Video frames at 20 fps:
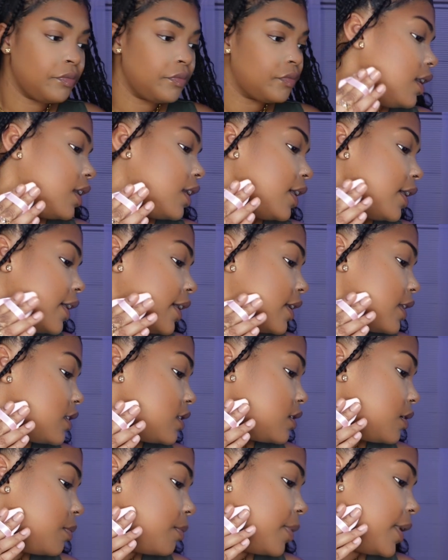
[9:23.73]
And I get
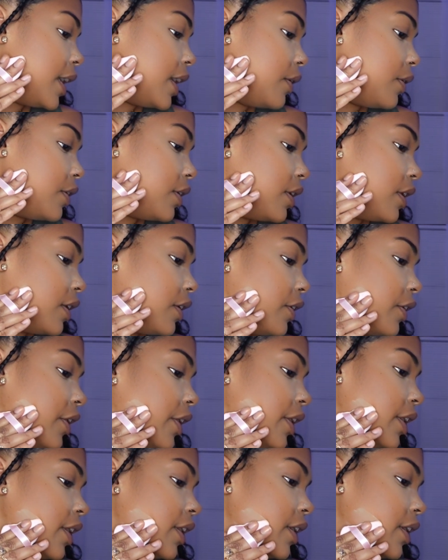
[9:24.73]
some powder under
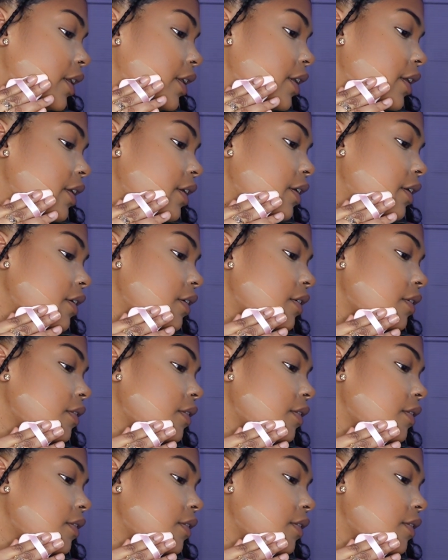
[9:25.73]
here.